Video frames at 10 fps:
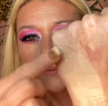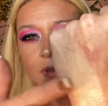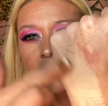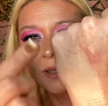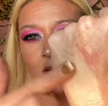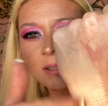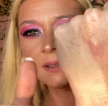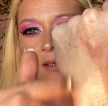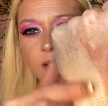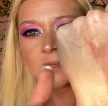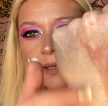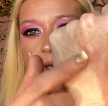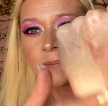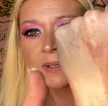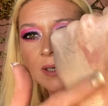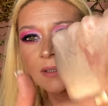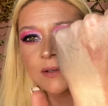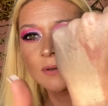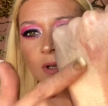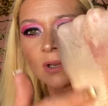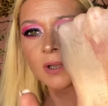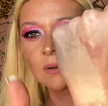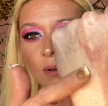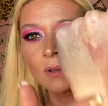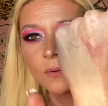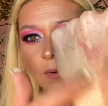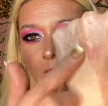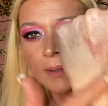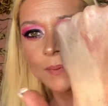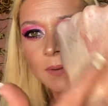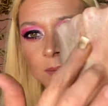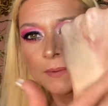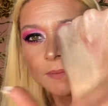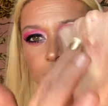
And I mean, that's going a long, long way, people.